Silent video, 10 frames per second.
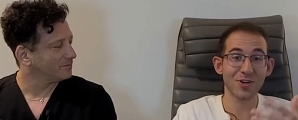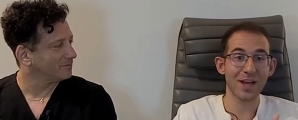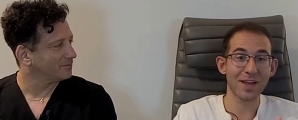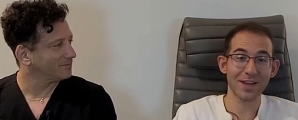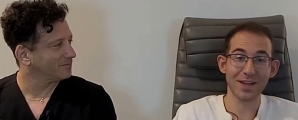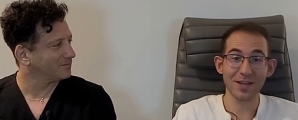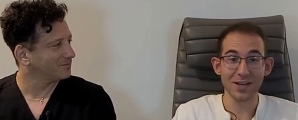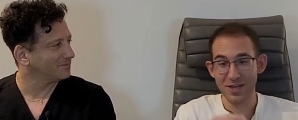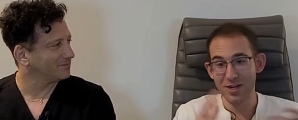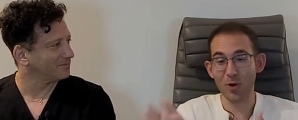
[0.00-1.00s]
Speaker 1: and then,
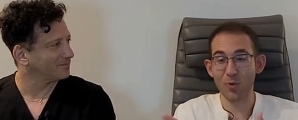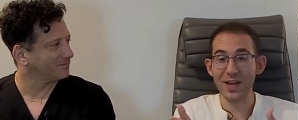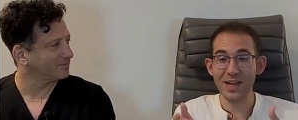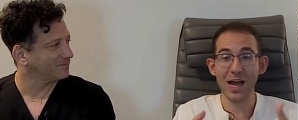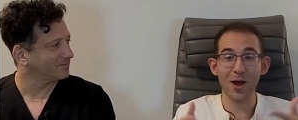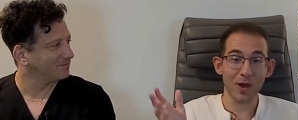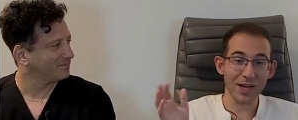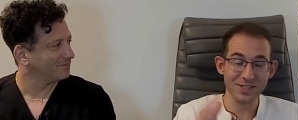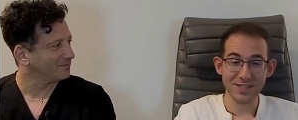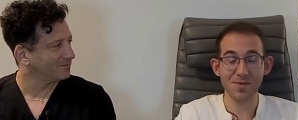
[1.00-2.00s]
you know, right now I
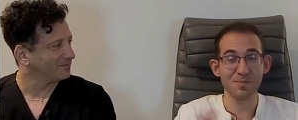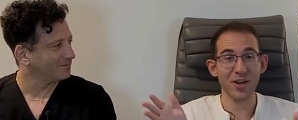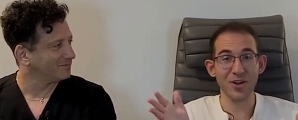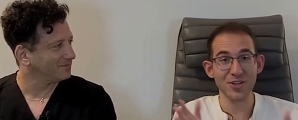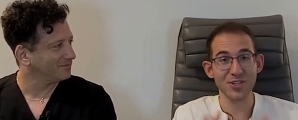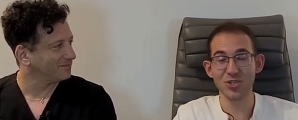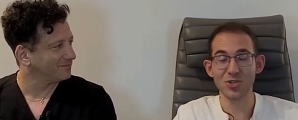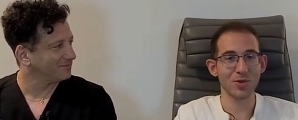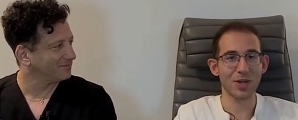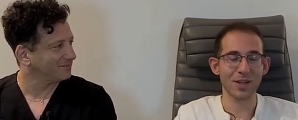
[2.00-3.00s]
just compared the
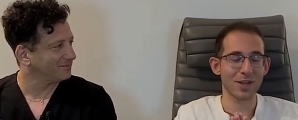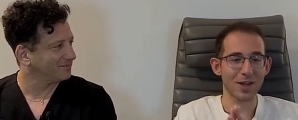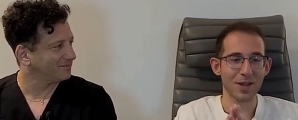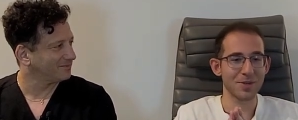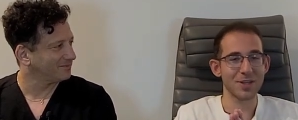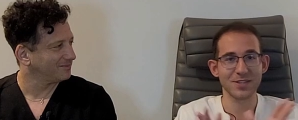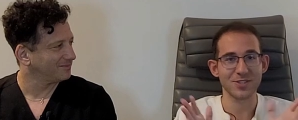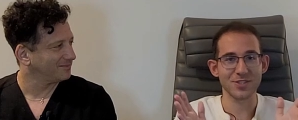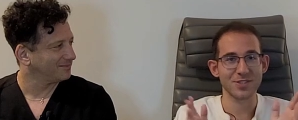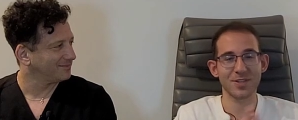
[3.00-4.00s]
two, and I mean, it's
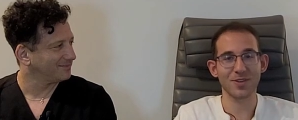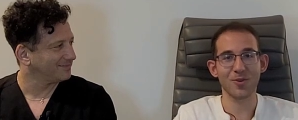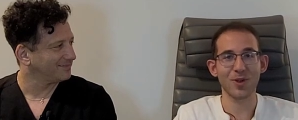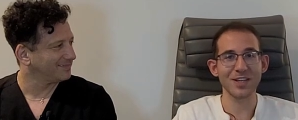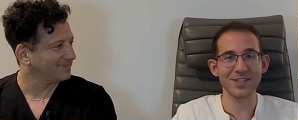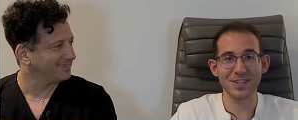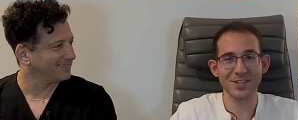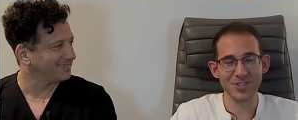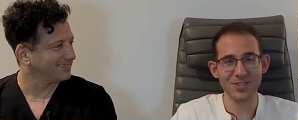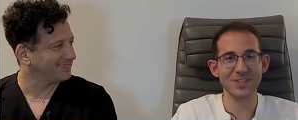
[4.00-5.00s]
just crazy to
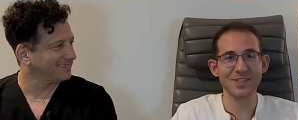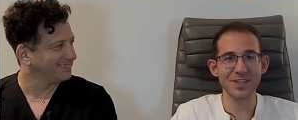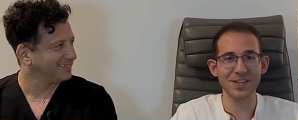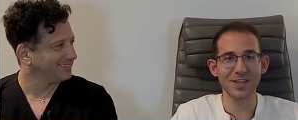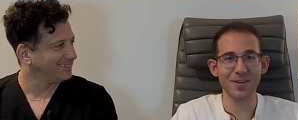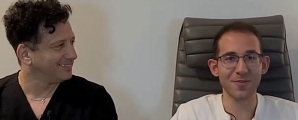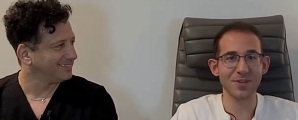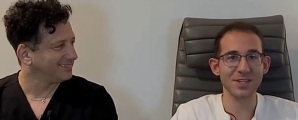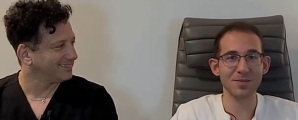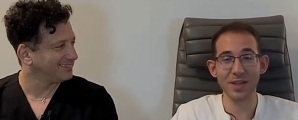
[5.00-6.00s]
just to see the
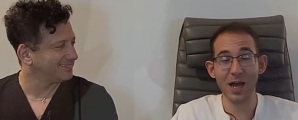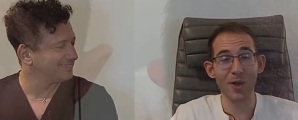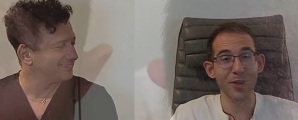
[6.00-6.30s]
difference. I mean, now I